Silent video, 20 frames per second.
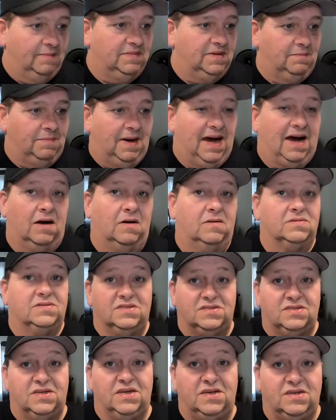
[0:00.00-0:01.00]
bowel
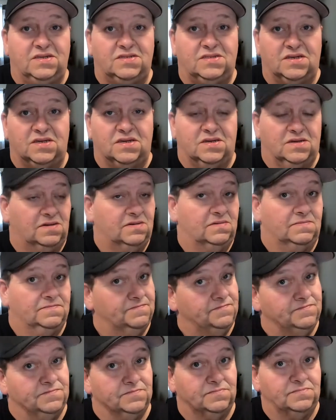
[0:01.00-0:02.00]
disease.
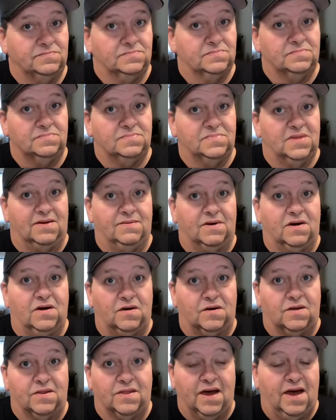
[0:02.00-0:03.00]
Never
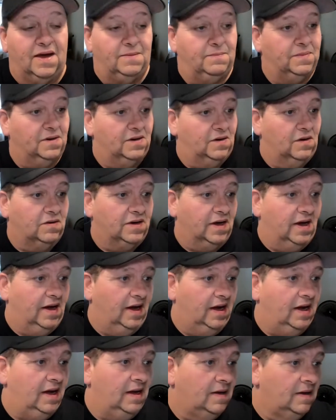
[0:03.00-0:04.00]
heard of that, but
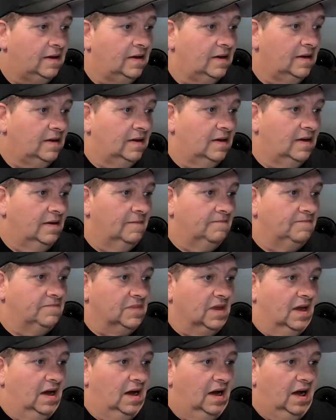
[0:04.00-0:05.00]
okay.
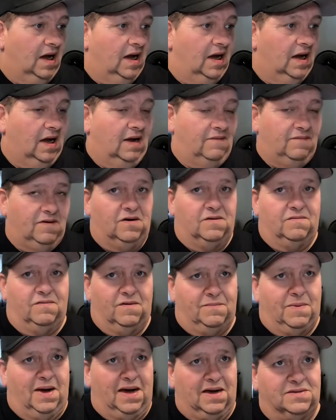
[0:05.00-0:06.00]
I've heard of
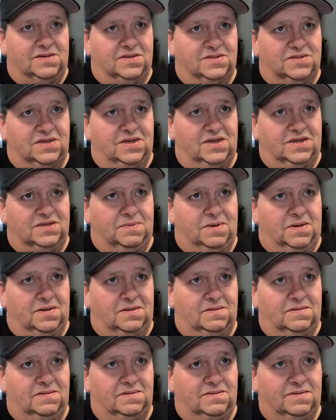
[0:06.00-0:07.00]
a bowel disease,
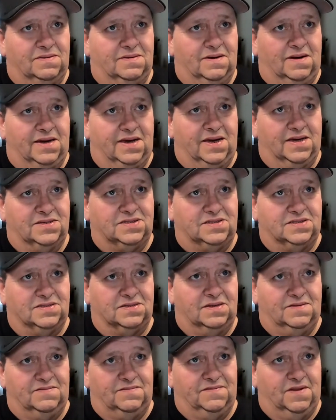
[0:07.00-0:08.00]
but I guess
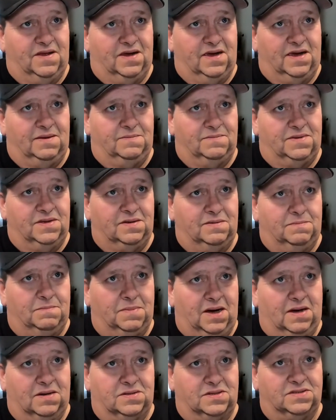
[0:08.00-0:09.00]
inflamed
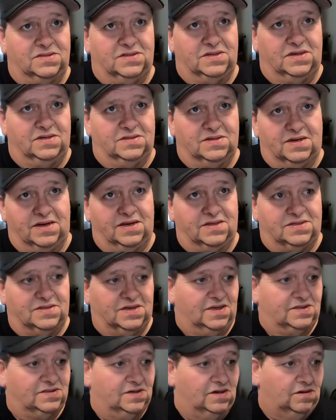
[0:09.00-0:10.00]
bowel disease, I guess
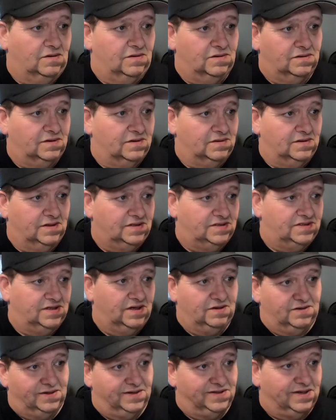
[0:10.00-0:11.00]
that's all
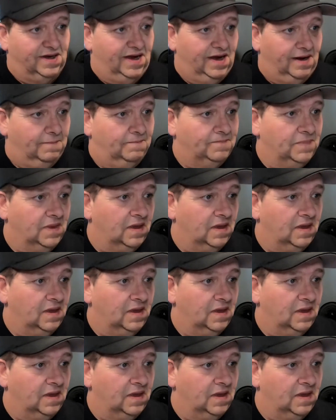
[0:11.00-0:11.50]
considered the same.